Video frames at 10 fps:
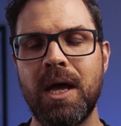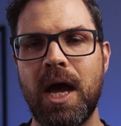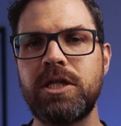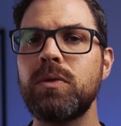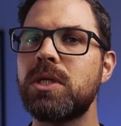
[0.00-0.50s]

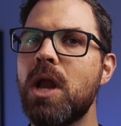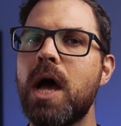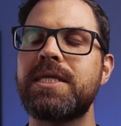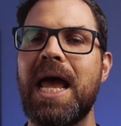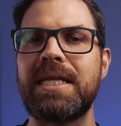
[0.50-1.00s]
I chose
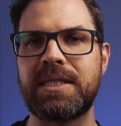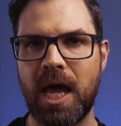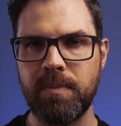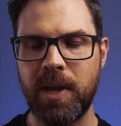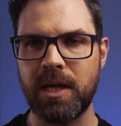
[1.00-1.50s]
not to add
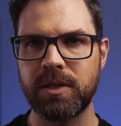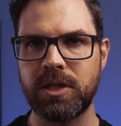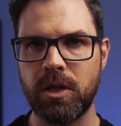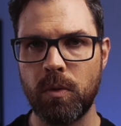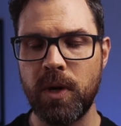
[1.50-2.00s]
side panels
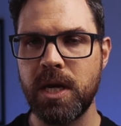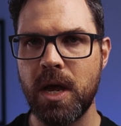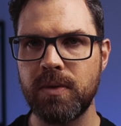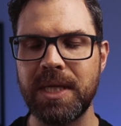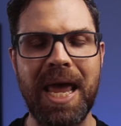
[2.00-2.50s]
to their
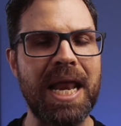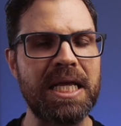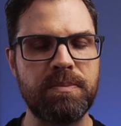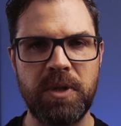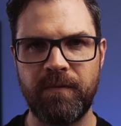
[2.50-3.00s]
windows, and
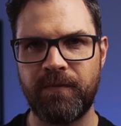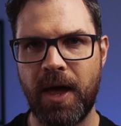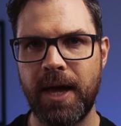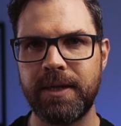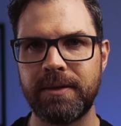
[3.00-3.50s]
it's been
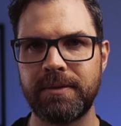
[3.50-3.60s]
fine.